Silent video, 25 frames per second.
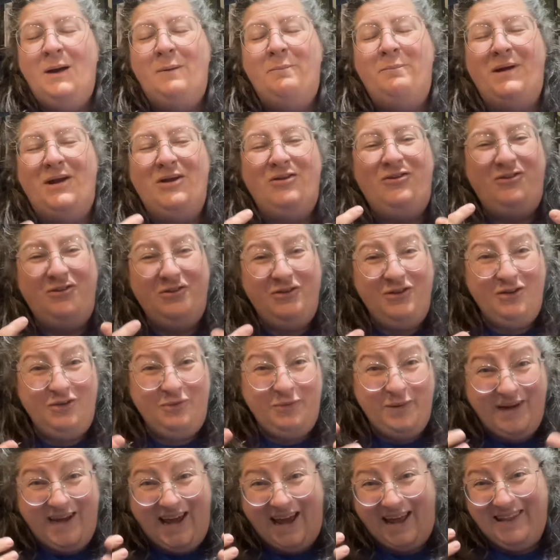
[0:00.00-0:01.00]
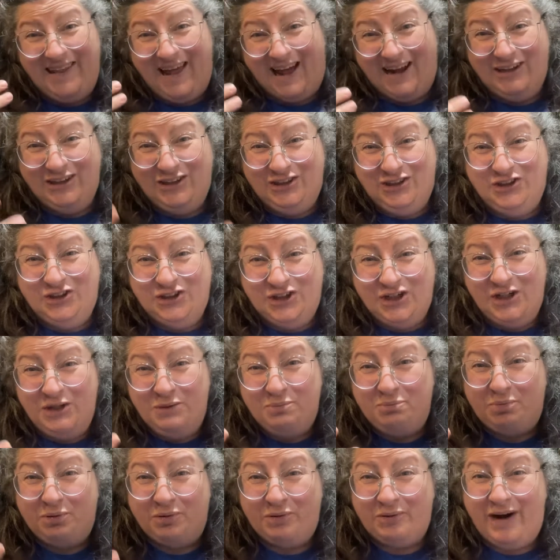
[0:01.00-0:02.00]
But as soon as we get that
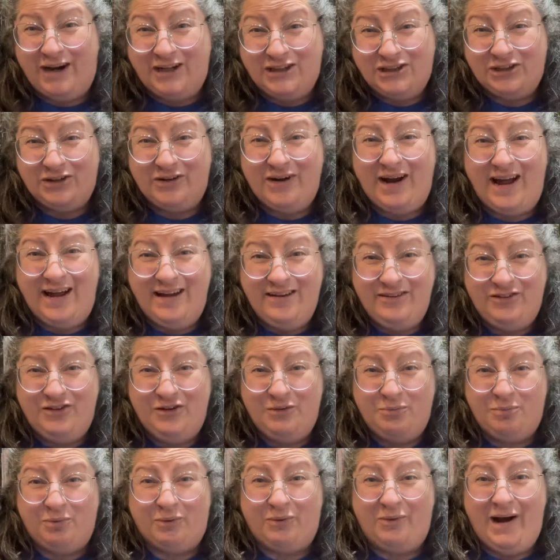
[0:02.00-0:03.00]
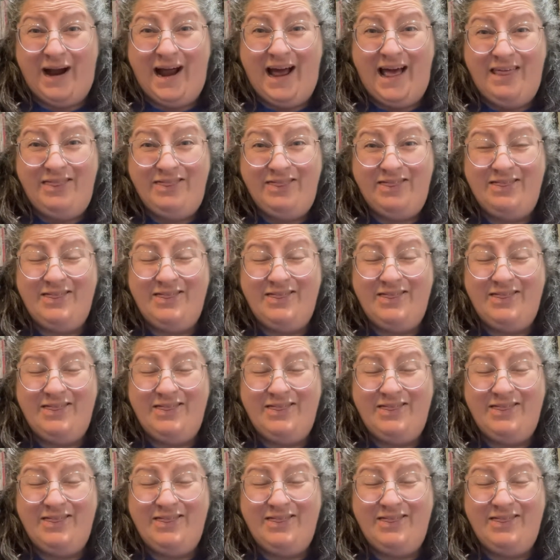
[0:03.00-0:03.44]
good pressurized breath